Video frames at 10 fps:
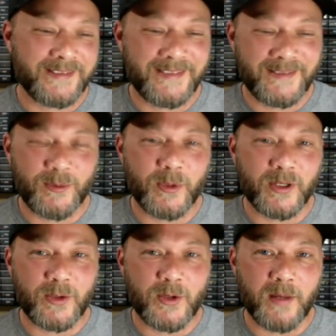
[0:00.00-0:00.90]
We're going to
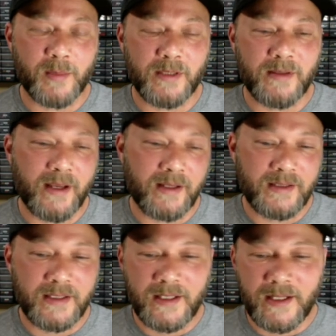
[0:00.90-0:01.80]
try to beat that.
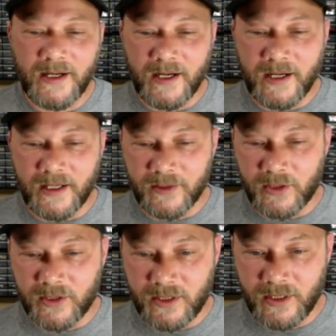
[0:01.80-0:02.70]
And you can
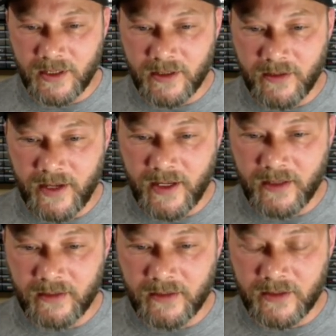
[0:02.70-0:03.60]
see here
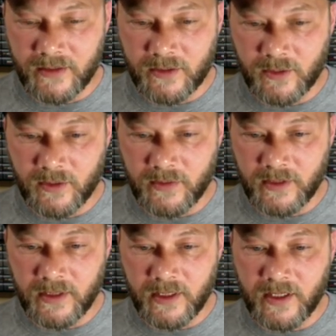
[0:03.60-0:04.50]
that this is sort of
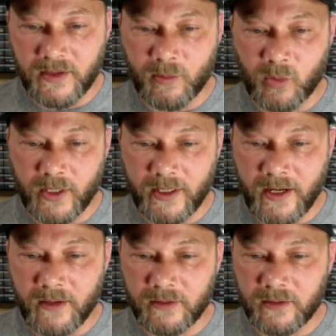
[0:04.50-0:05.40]
the
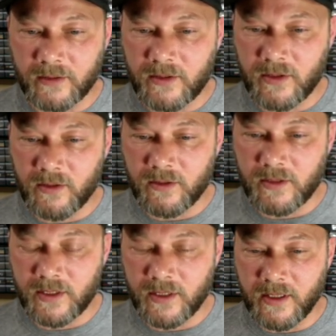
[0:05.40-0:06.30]
breakout. And you can
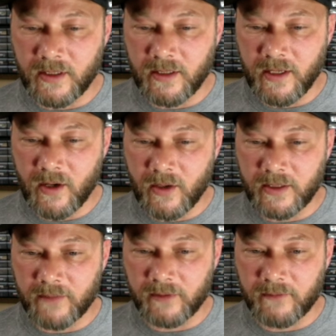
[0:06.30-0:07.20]
see that, you know, I
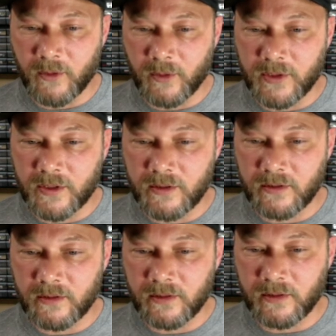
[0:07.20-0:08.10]
definitely focused
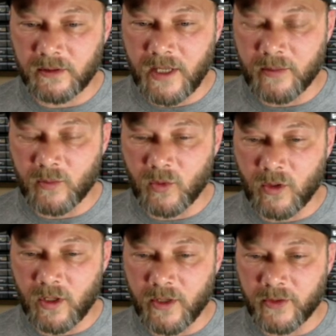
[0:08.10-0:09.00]
a lot more
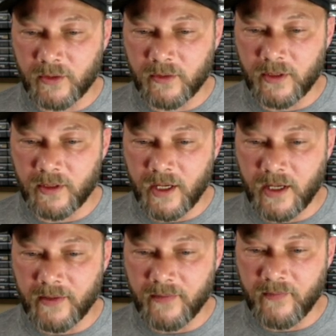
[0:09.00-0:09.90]
on new than
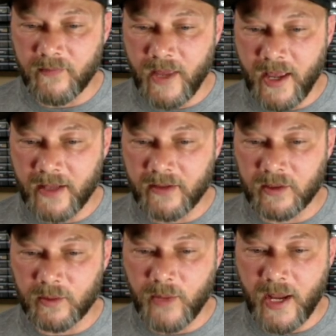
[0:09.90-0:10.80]
I had in the
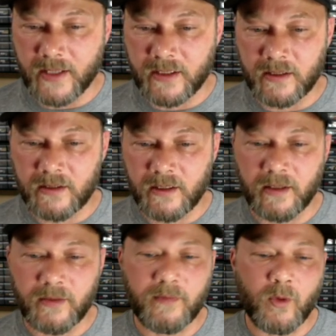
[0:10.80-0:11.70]
past
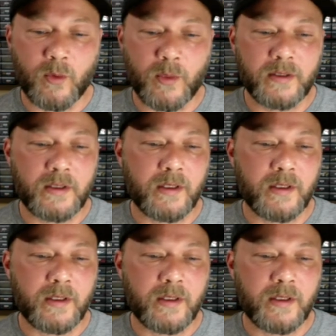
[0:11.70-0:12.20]
4 months here.